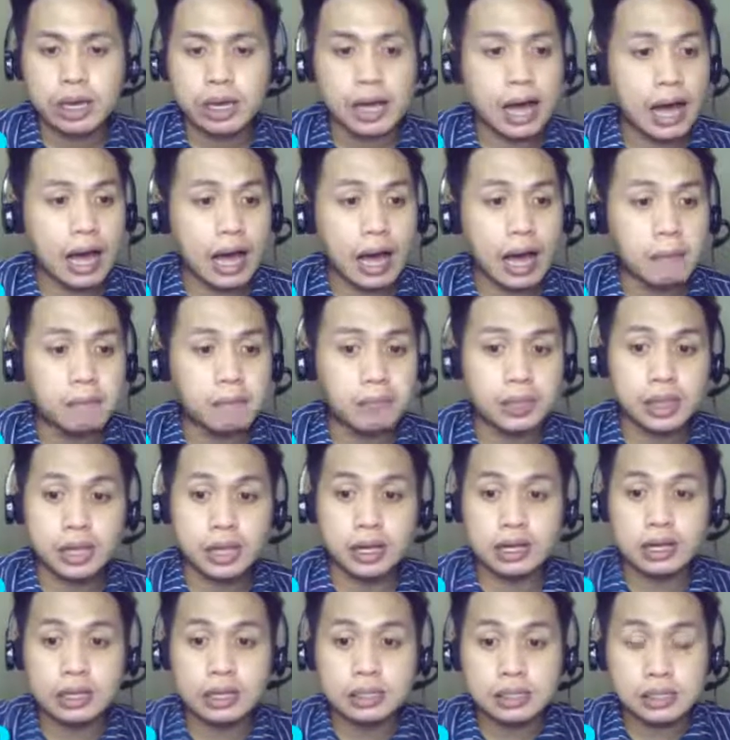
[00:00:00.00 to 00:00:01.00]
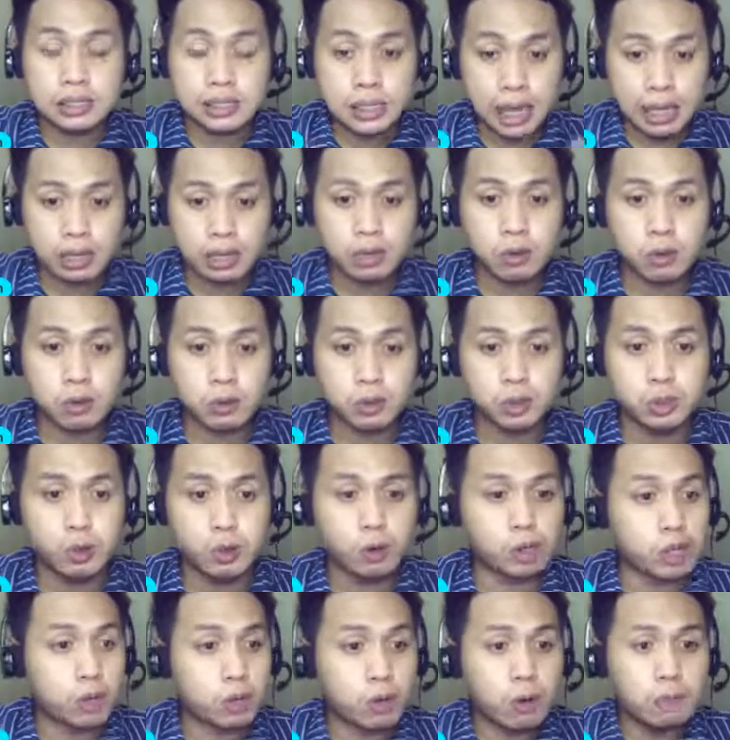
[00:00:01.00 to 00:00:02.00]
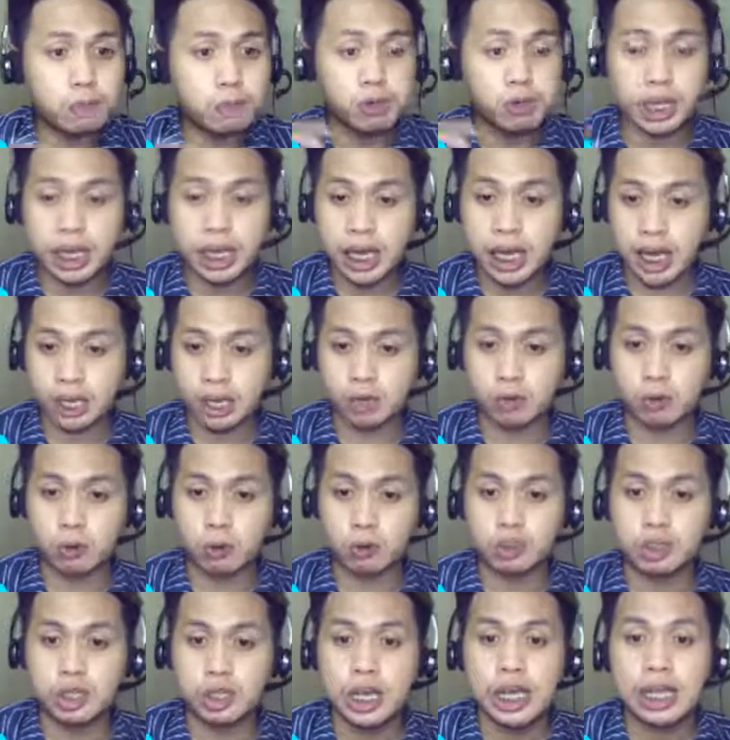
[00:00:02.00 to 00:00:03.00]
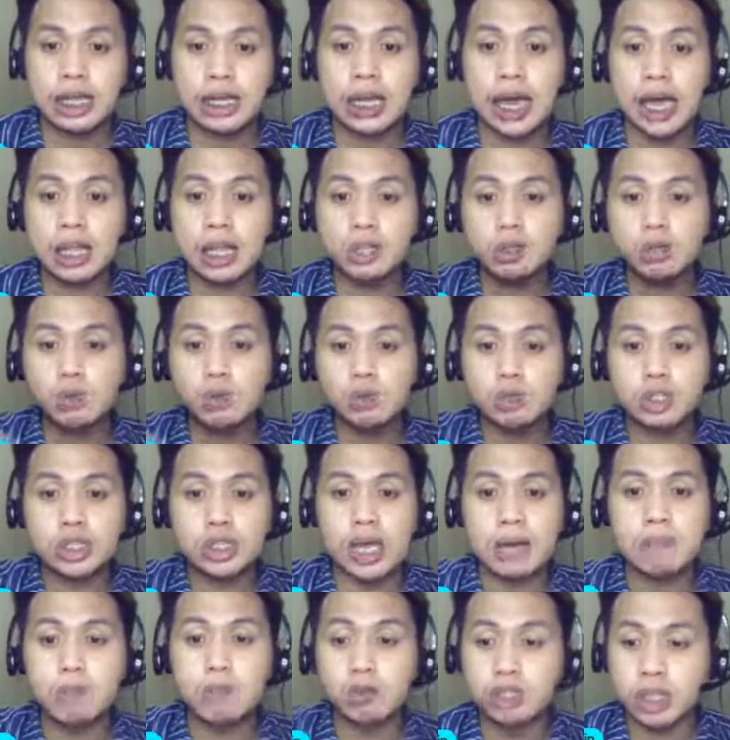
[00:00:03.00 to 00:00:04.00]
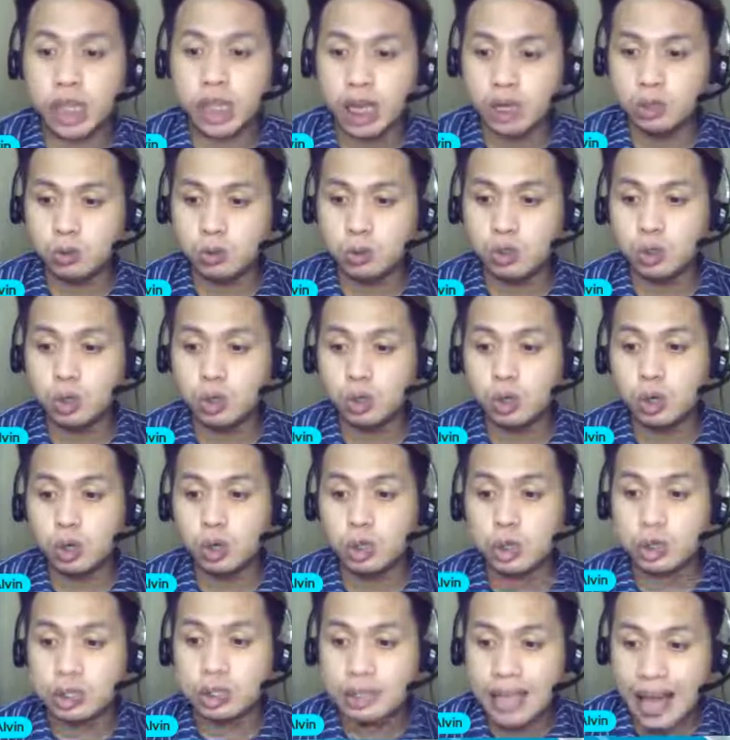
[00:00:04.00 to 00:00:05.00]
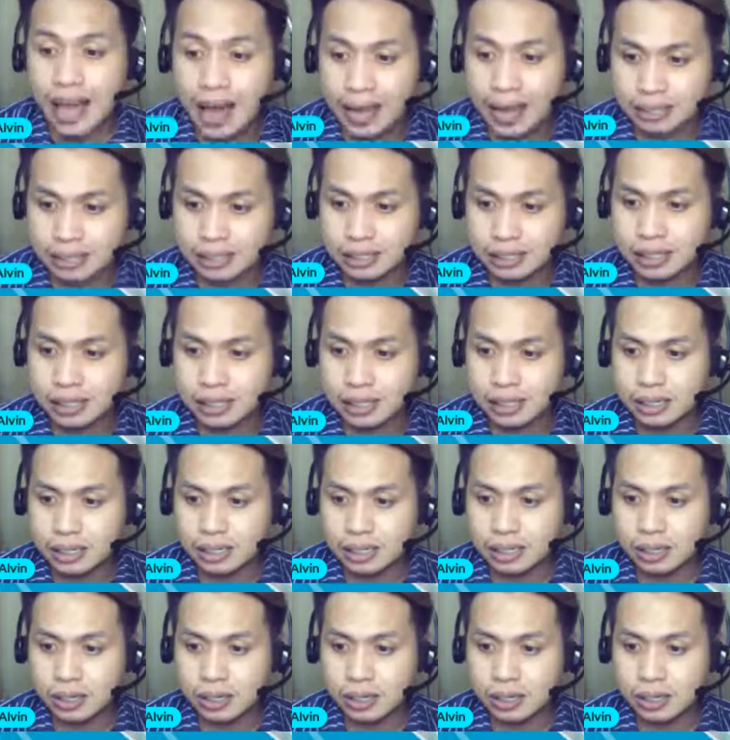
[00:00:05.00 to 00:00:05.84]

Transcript: the senders or the communicators can do simultaneous task.